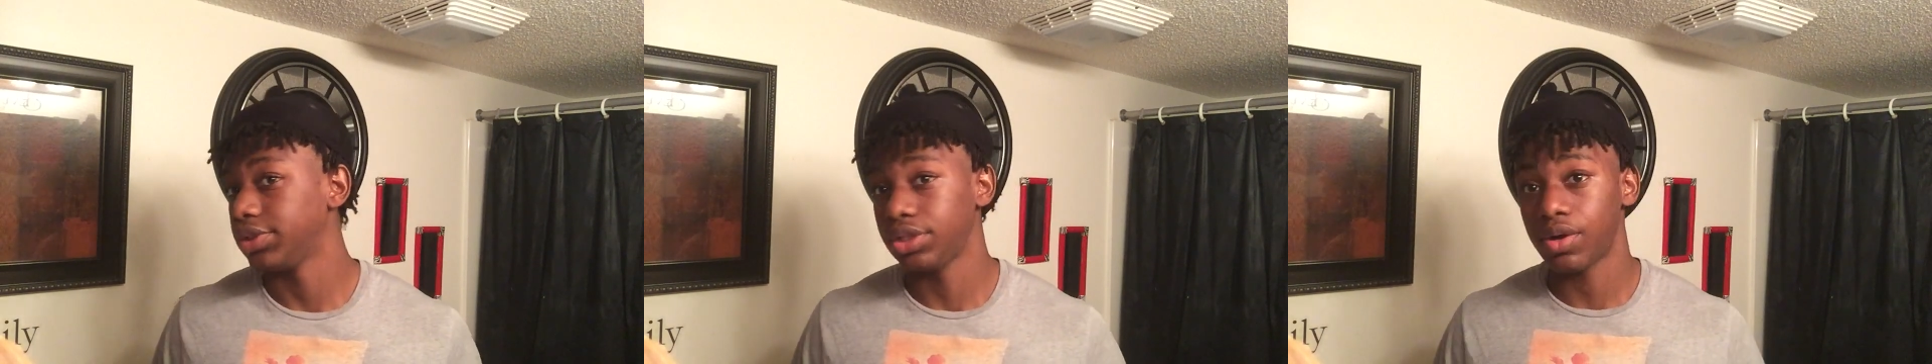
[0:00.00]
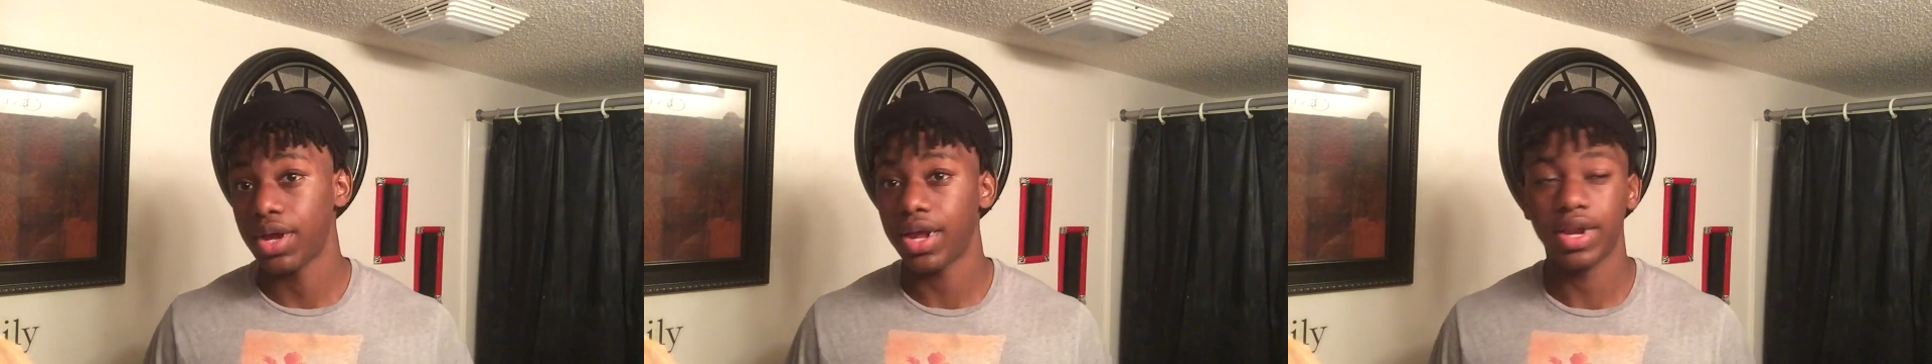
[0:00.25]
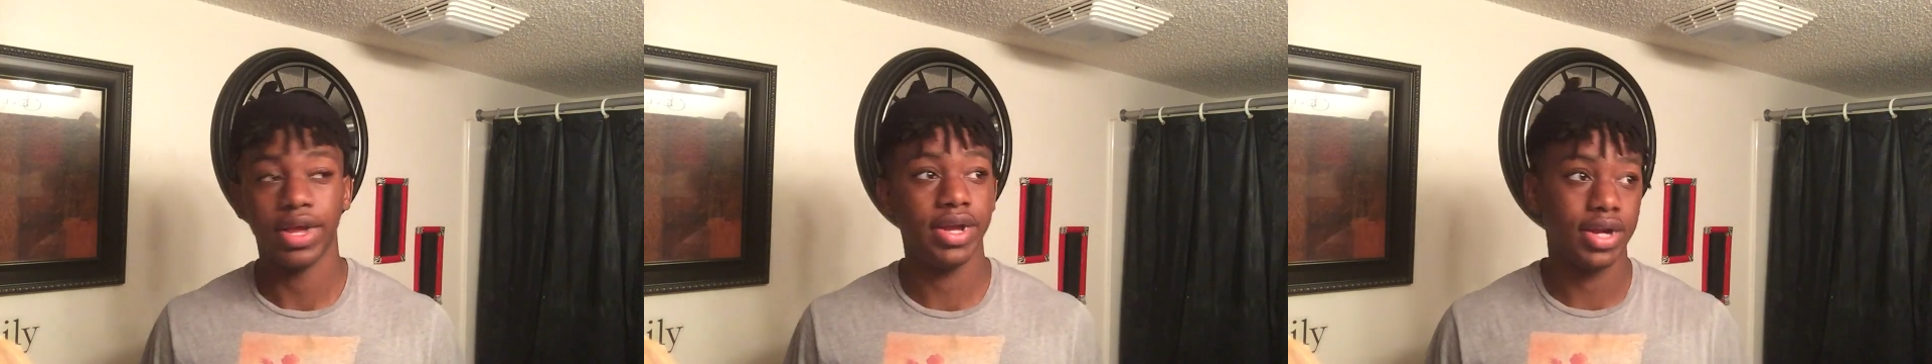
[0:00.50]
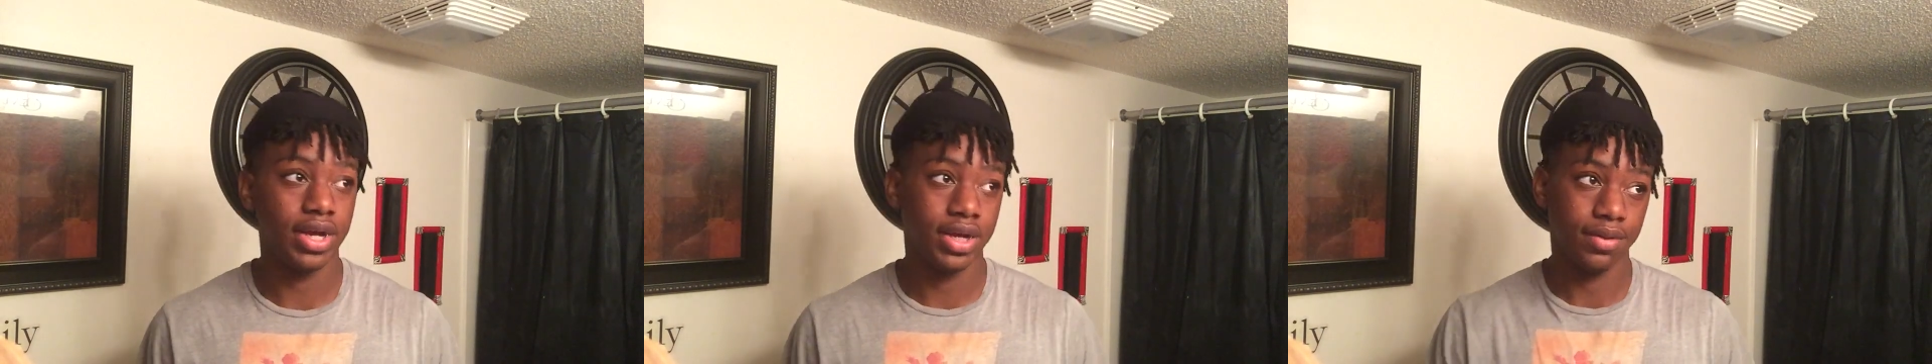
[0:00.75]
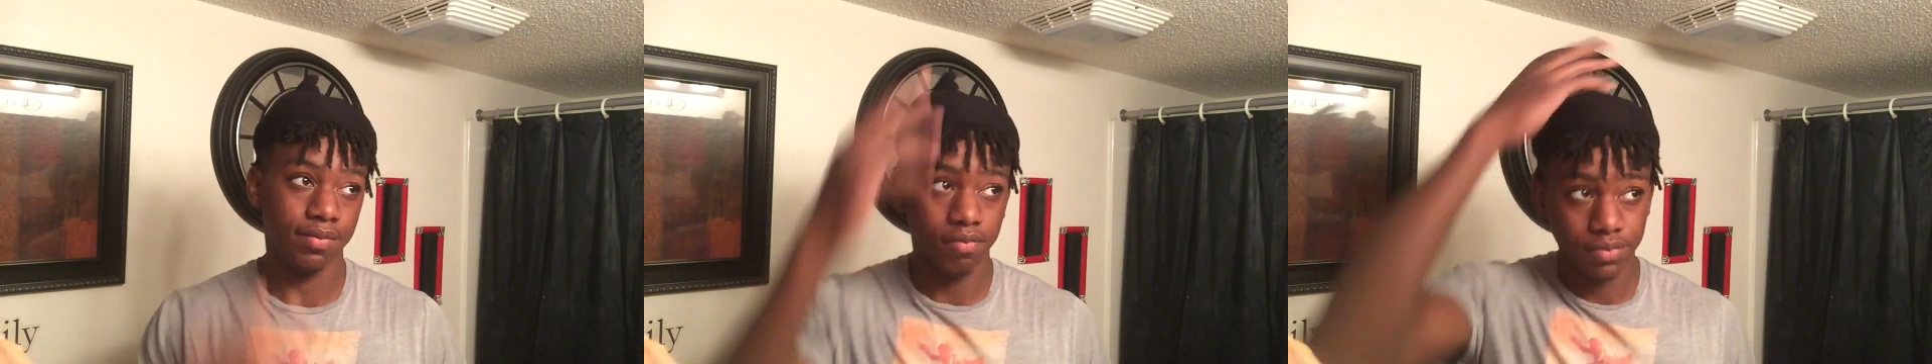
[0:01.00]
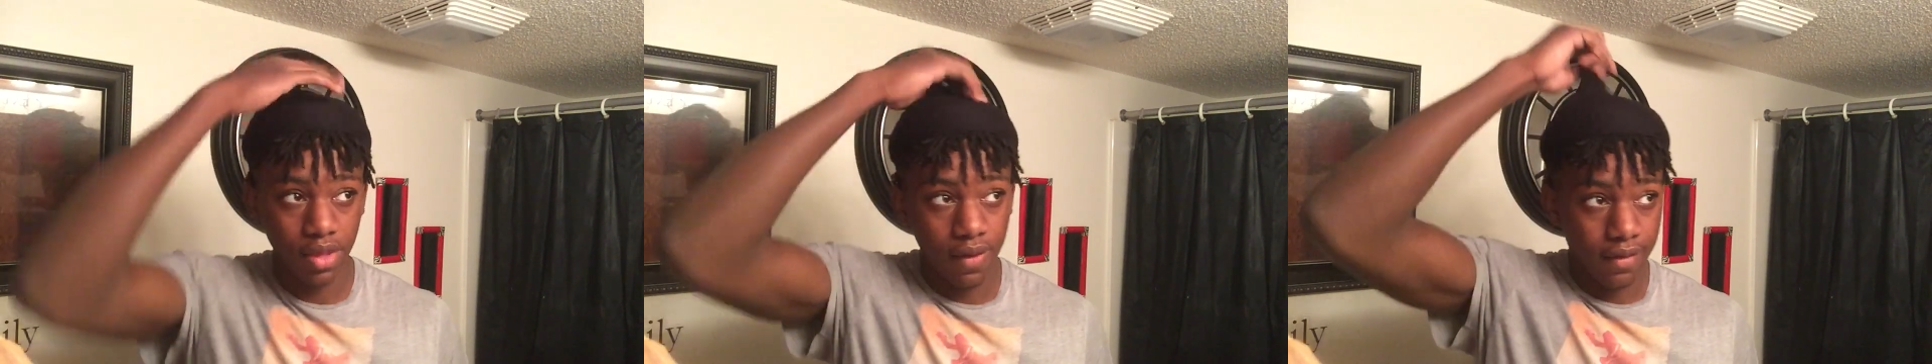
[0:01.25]
Your hair laying down.
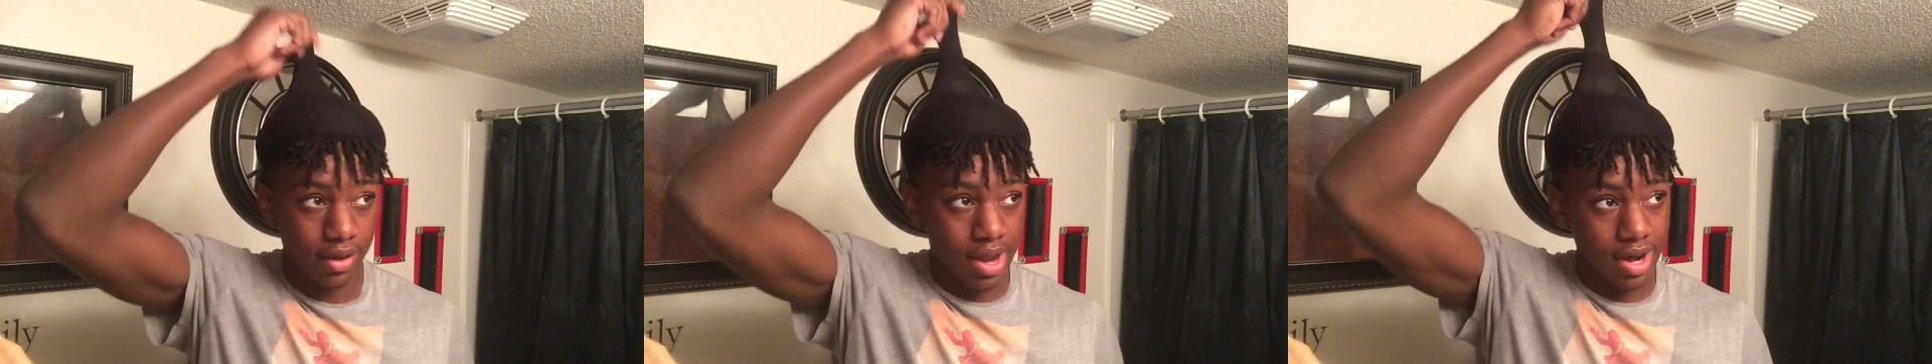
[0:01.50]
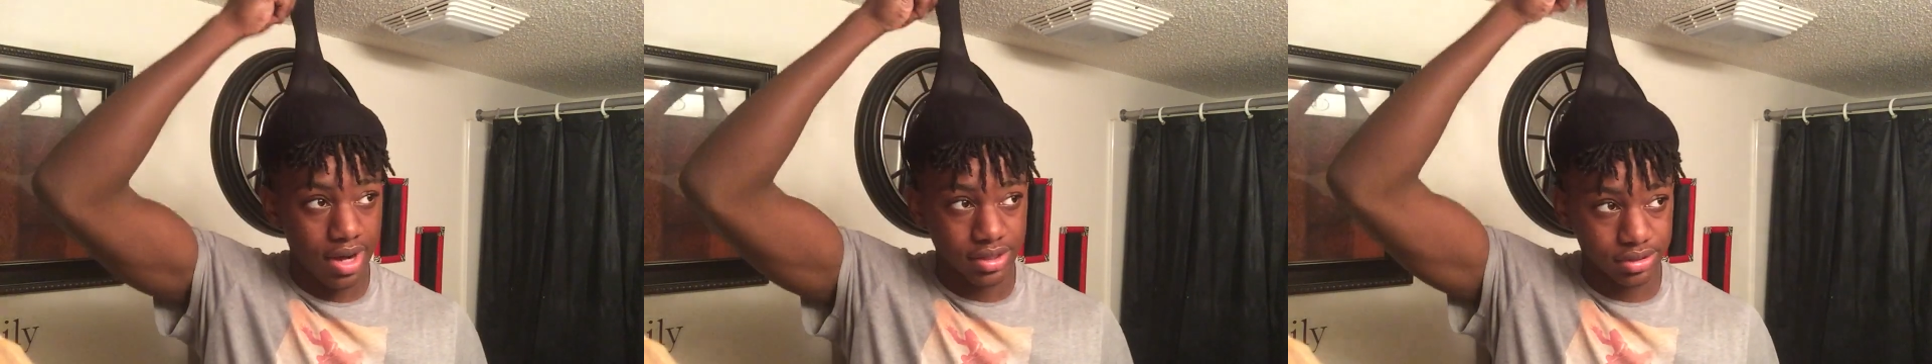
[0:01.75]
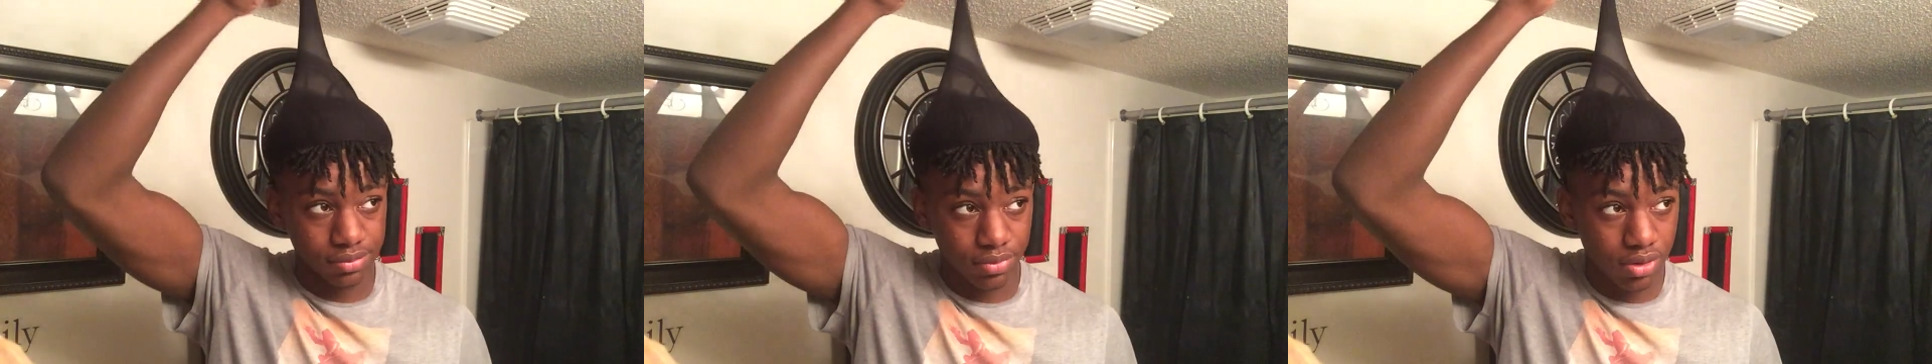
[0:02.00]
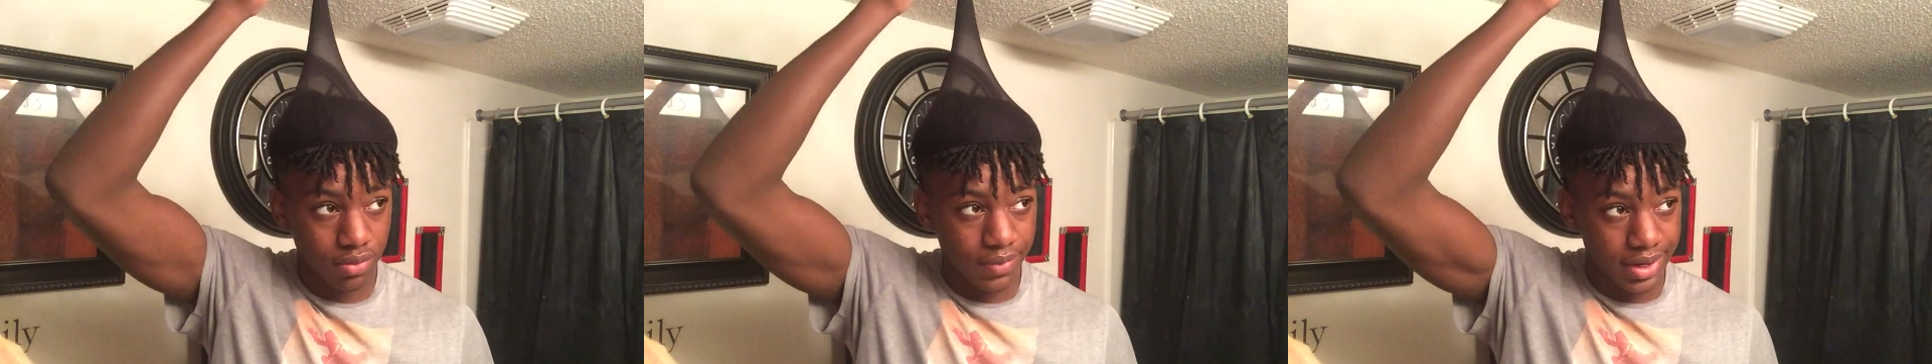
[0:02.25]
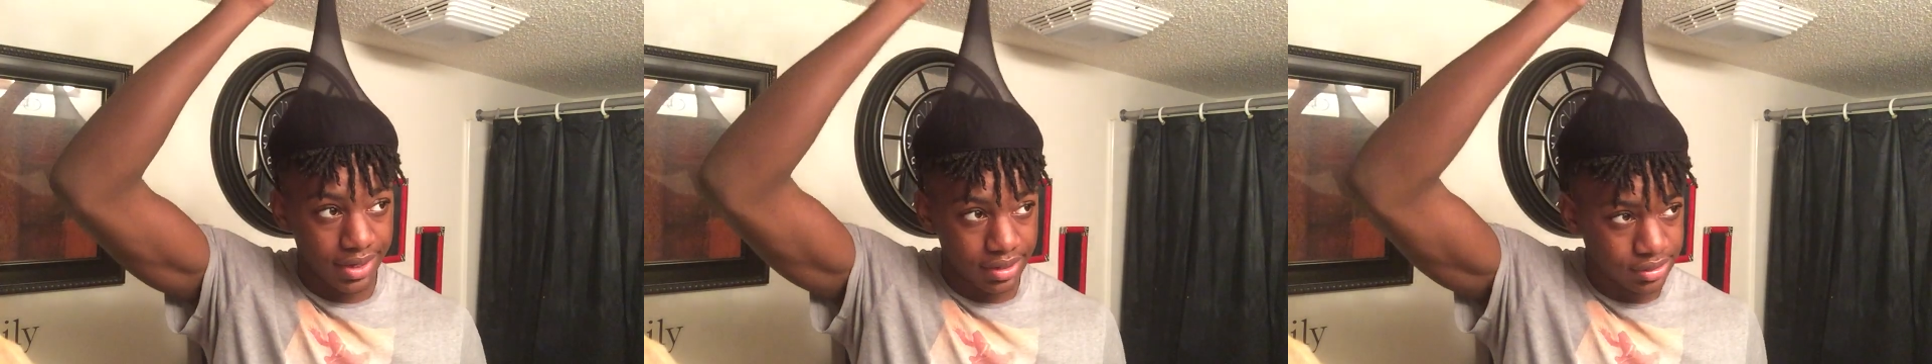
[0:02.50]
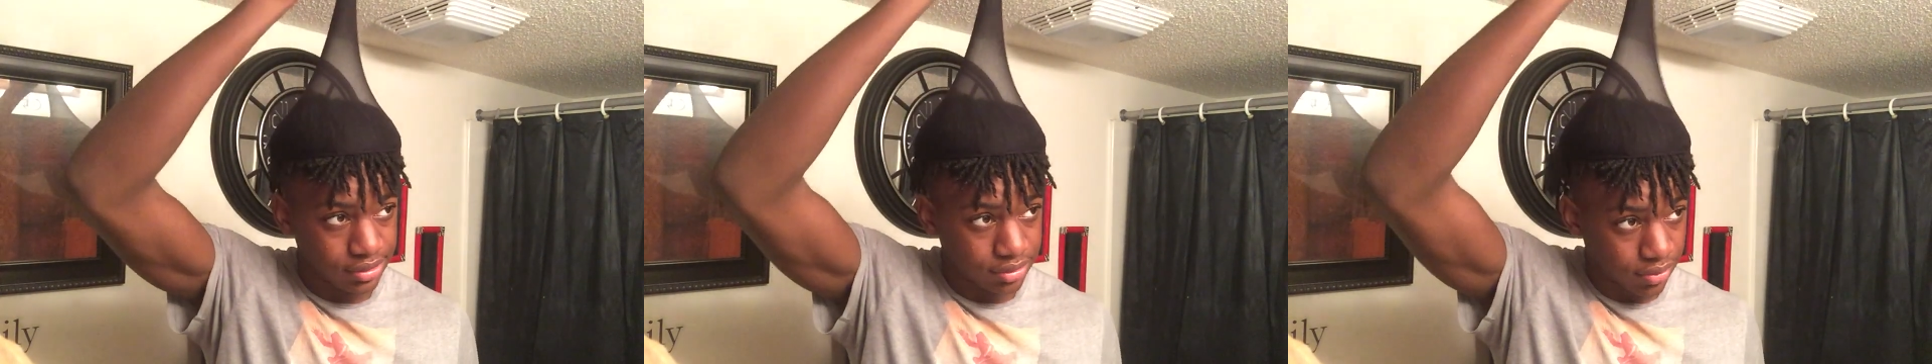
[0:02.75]
I got some more
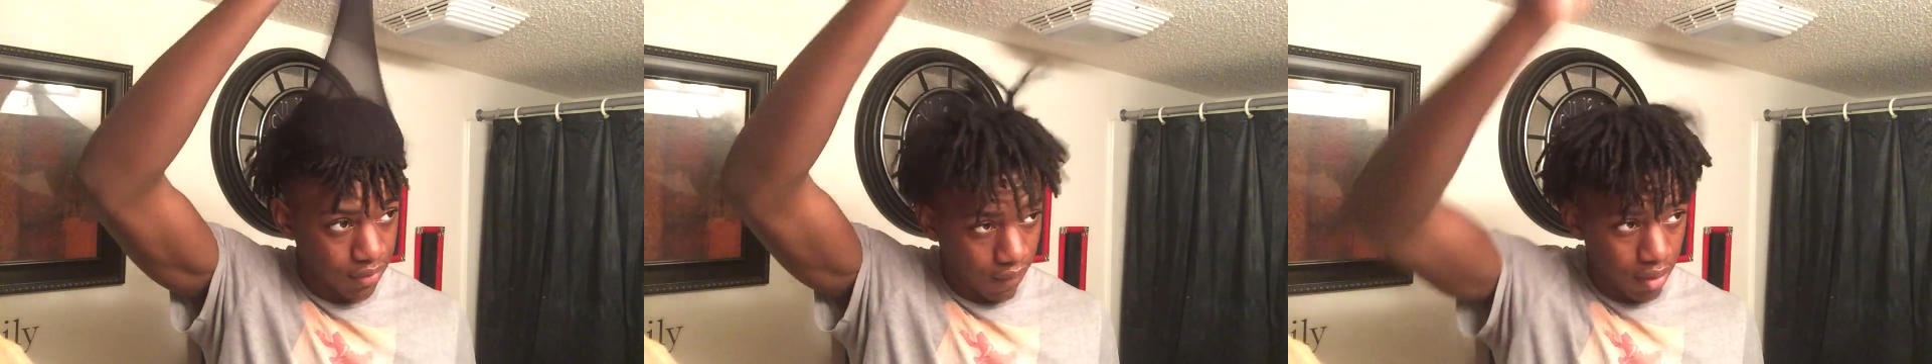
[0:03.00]
ways